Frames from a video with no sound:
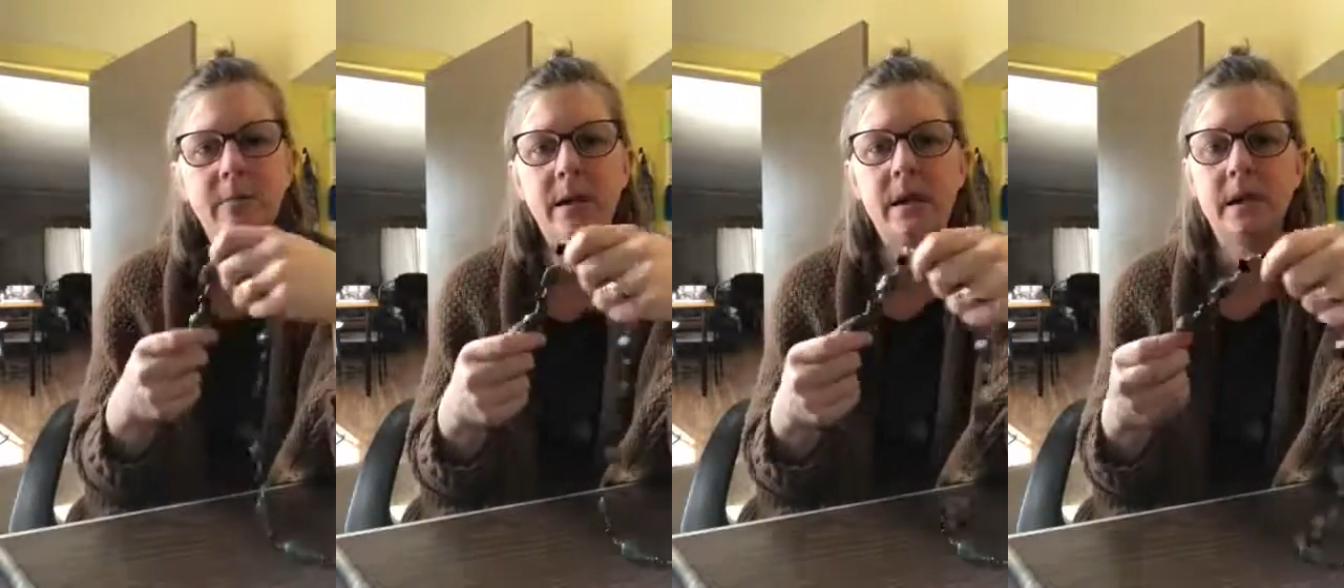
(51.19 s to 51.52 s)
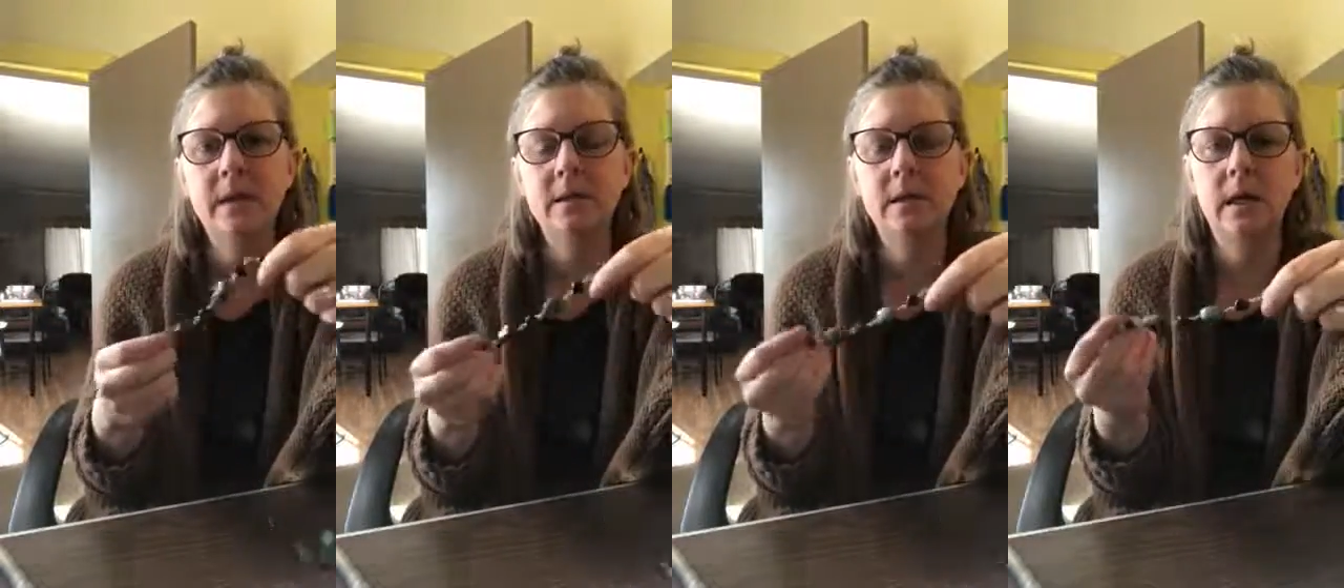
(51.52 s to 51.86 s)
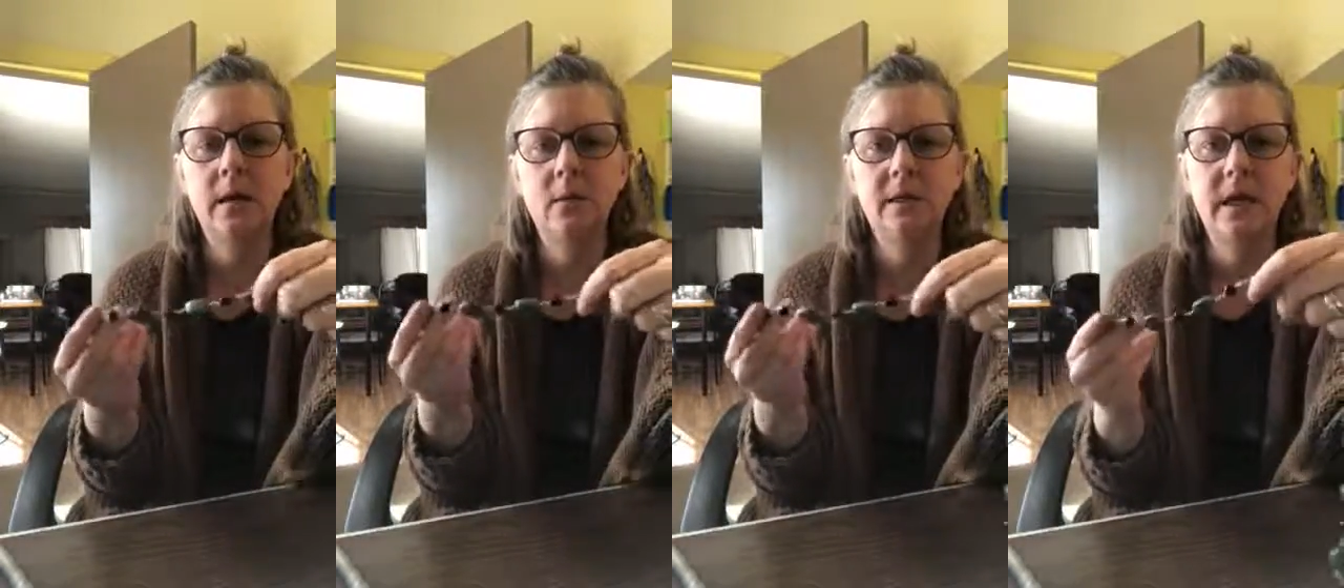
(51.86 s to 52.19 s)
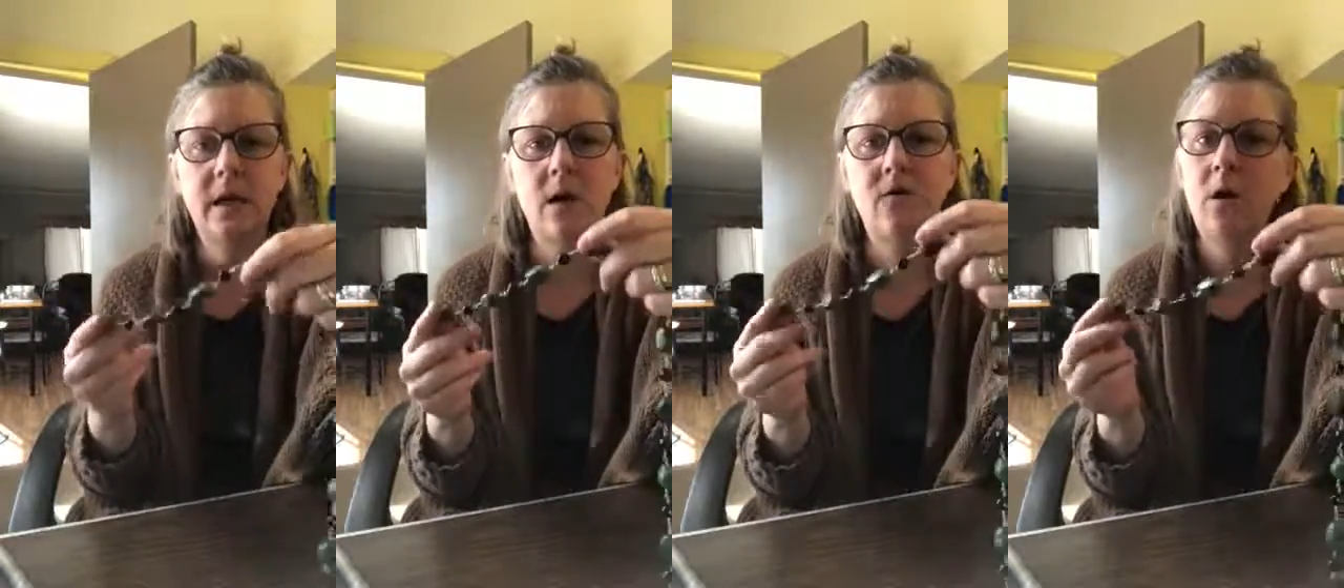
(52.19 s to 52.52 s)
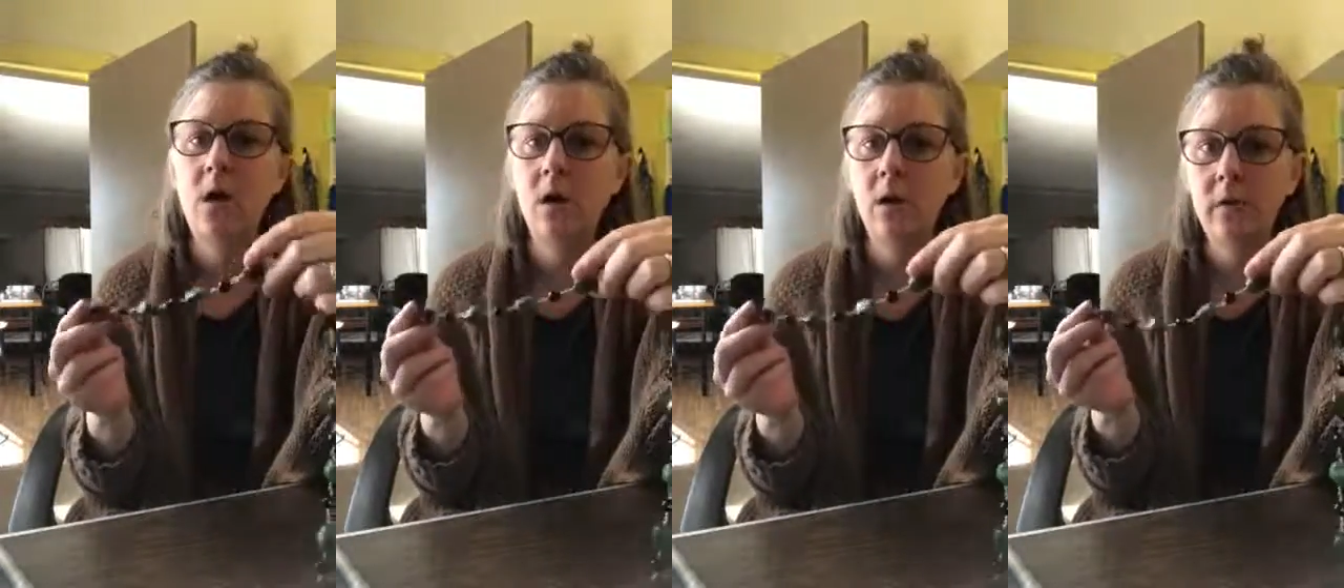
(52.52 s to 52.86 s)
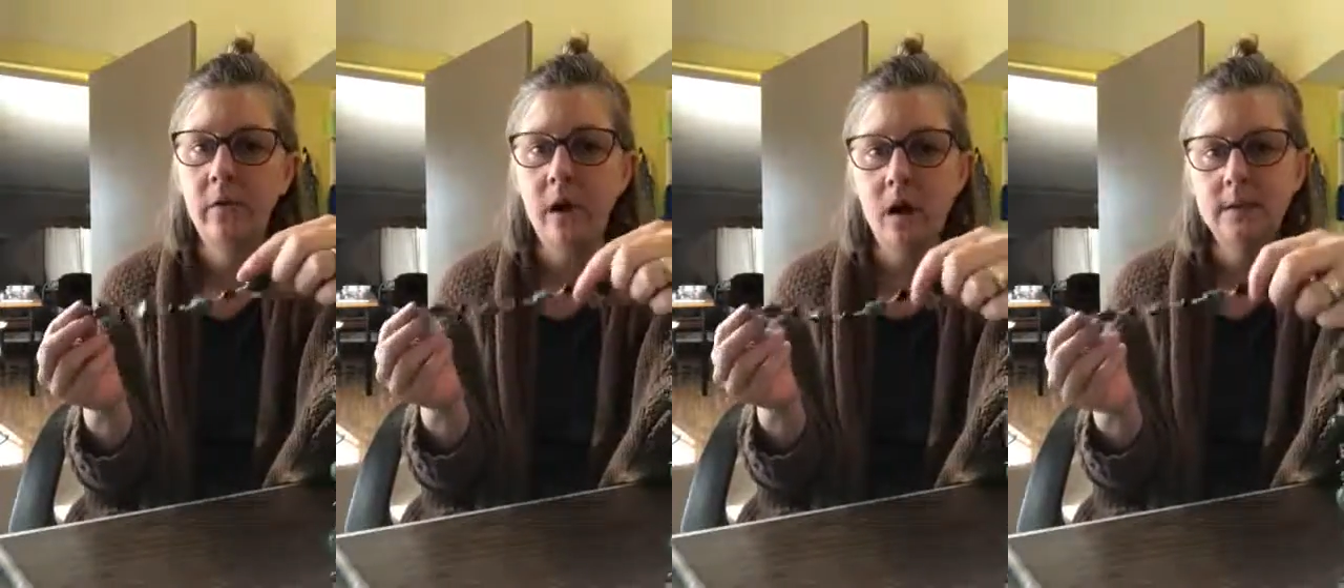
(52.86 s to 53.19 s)
because it will take off all
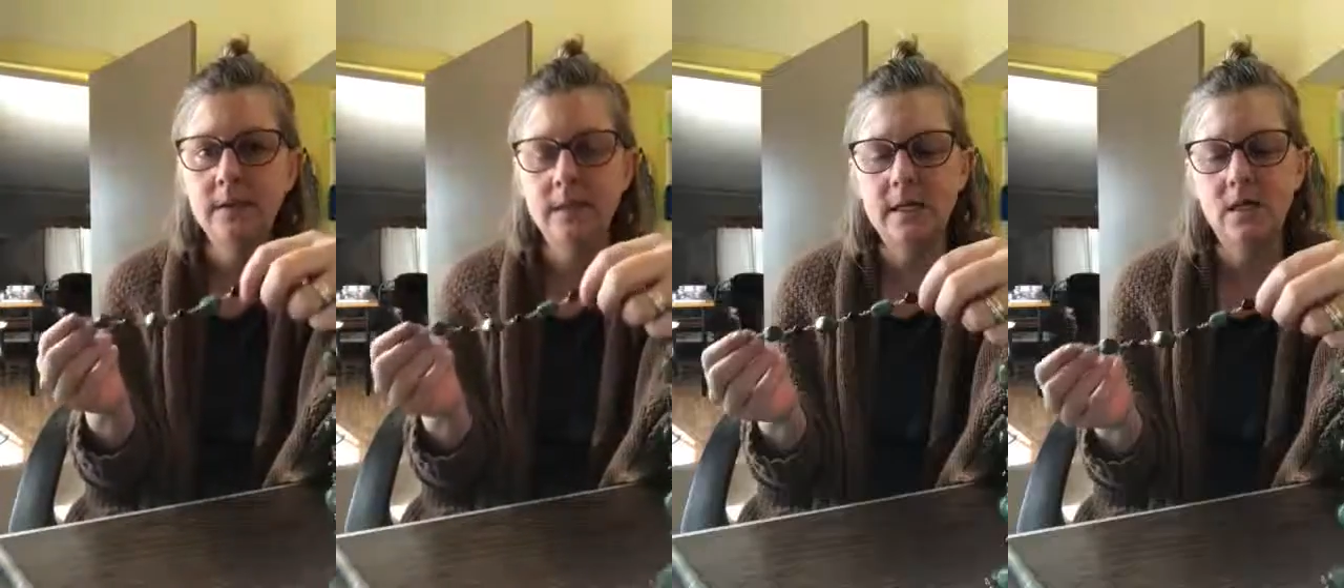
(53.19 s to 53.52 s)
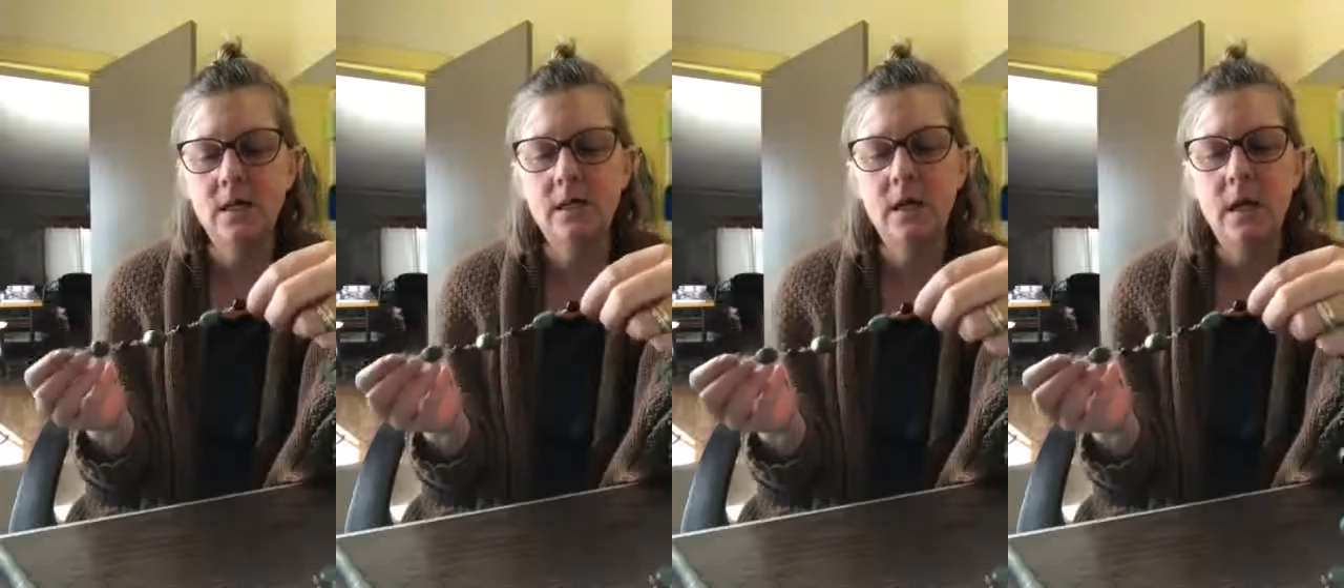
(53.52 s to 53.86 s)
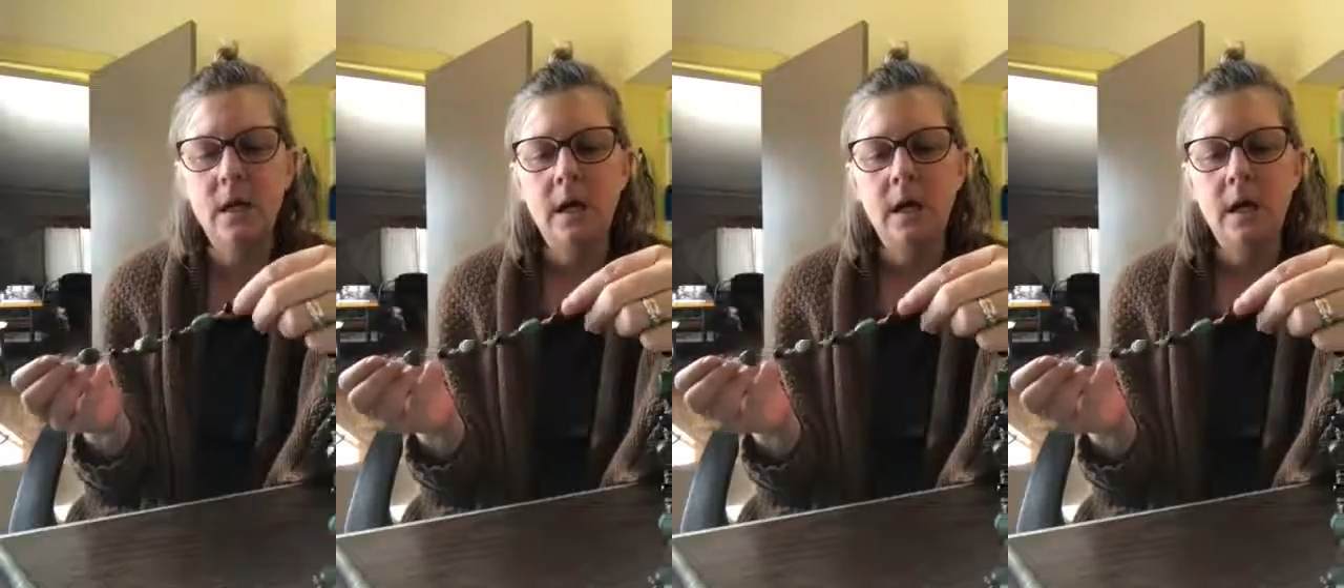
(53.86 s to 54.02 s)
the oxidation,